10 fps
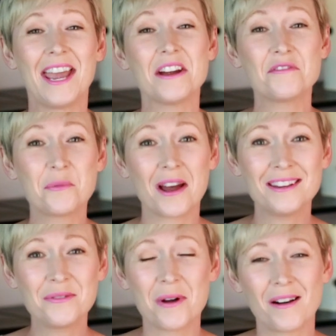Hey
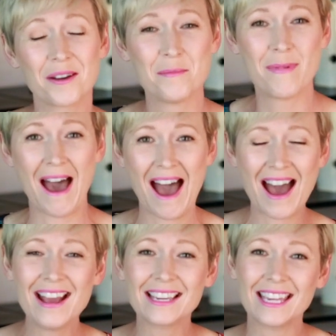everyone, welcome
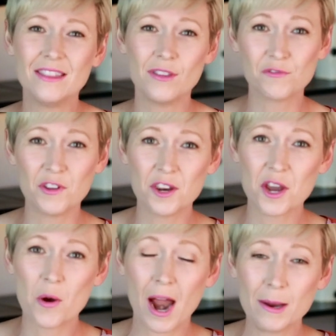back. In this
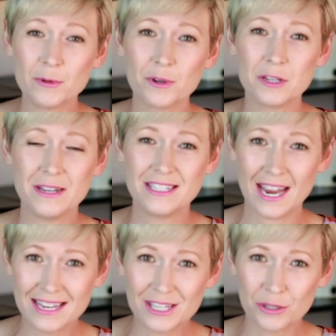video, I'm going to be
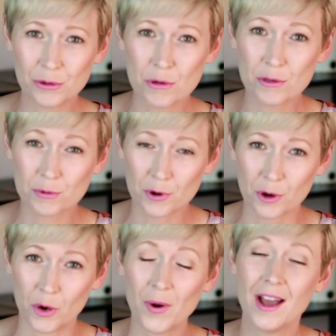taking you
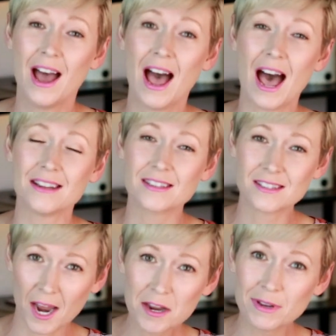through an
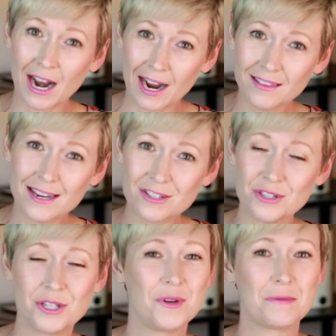assignment I like to
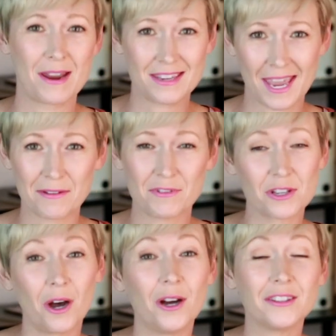do in my
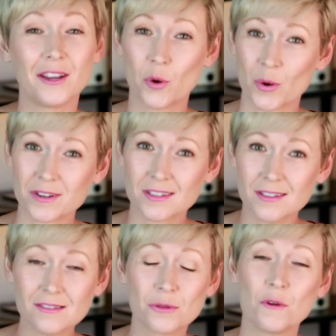Canvas online
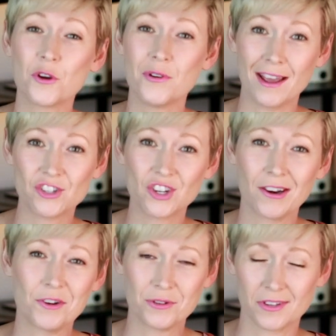courses. So if you're an
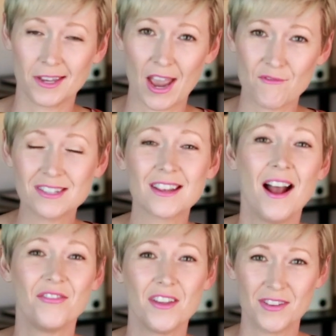educator using Canvas,
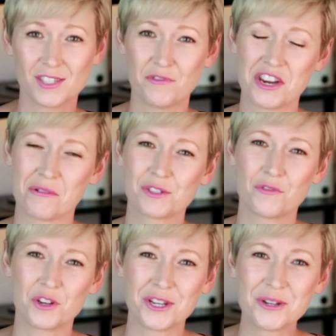then this video is
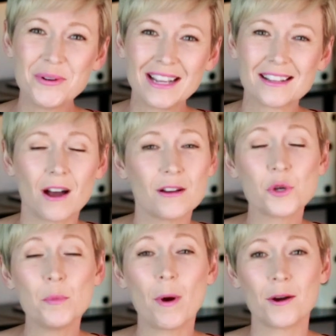for you. It's
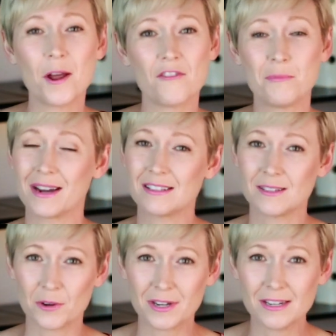also part of my
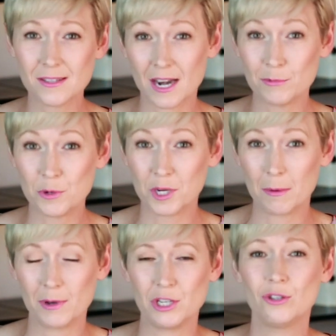series that I'm doing
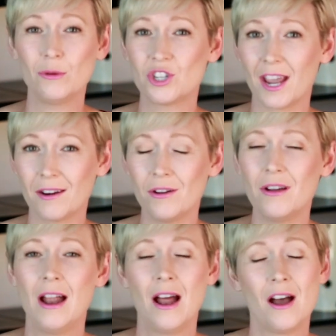on my YouTube
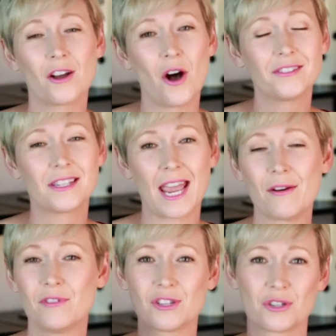channel called
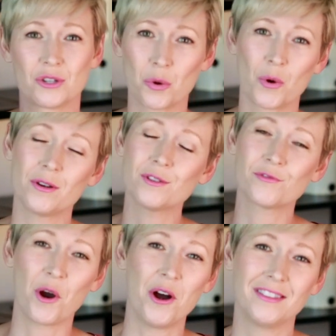Canvas Tutorials
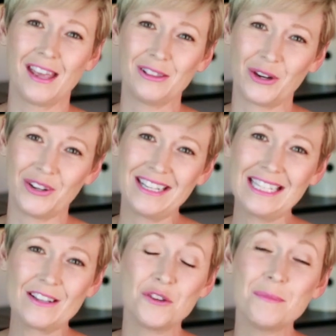for Online
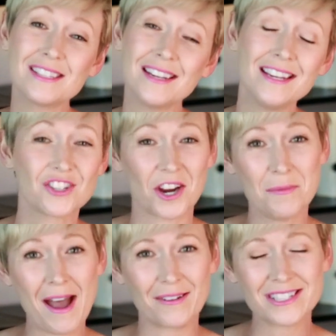Learning. If you missed any, check
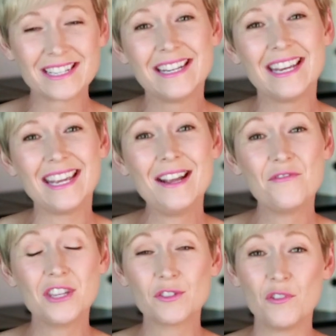them out.
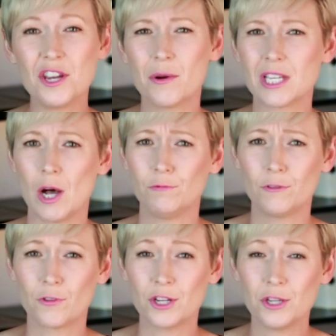If this video is
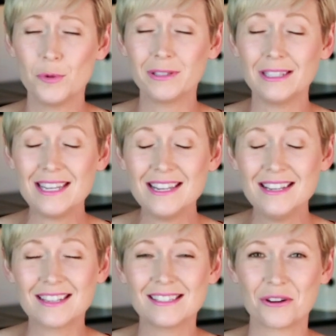helpful for you,
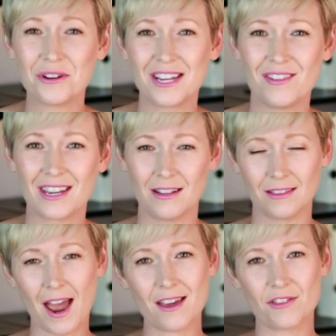please consider giving it a
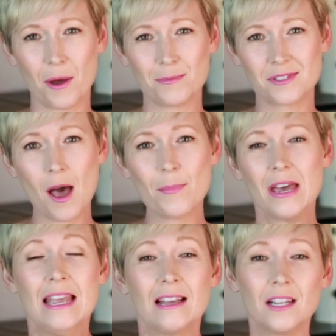like, a thumbs up,
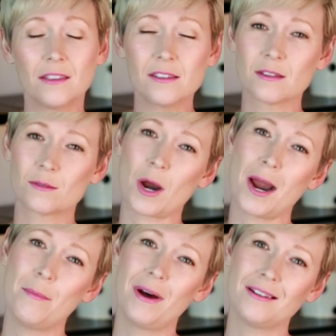click the
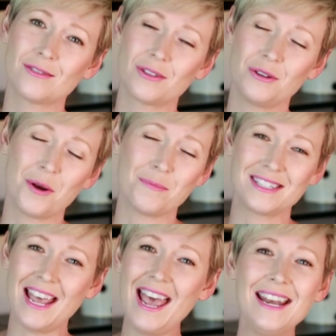subscribe button so you don't
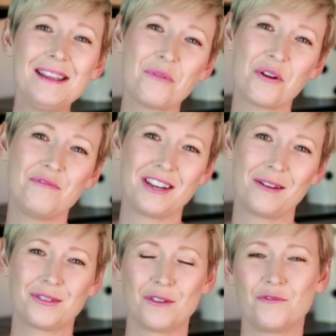miss any more
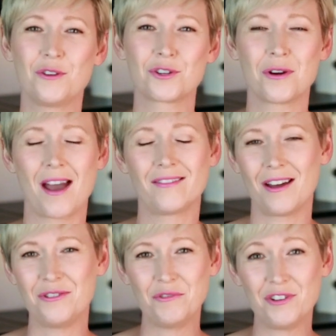videos in the future. I've
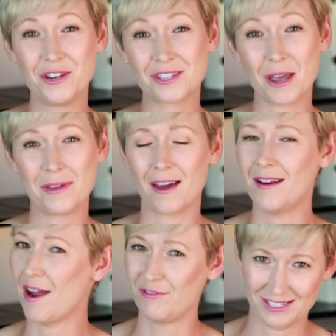got new videos coming out
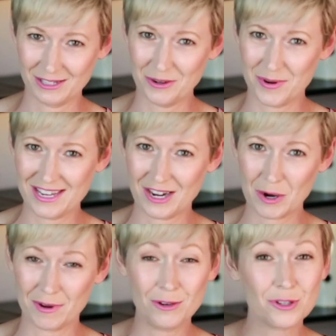every single week here
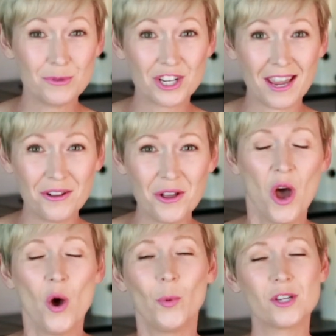on my YouTube channel,
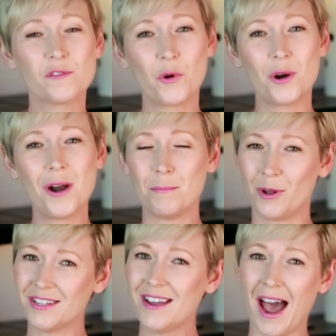which is for
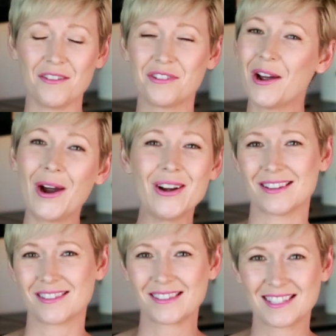multi-hyphenate
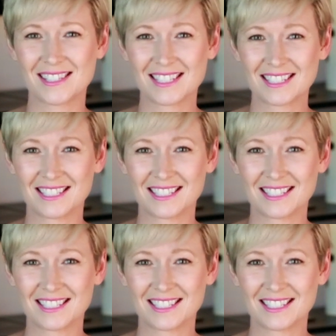artists.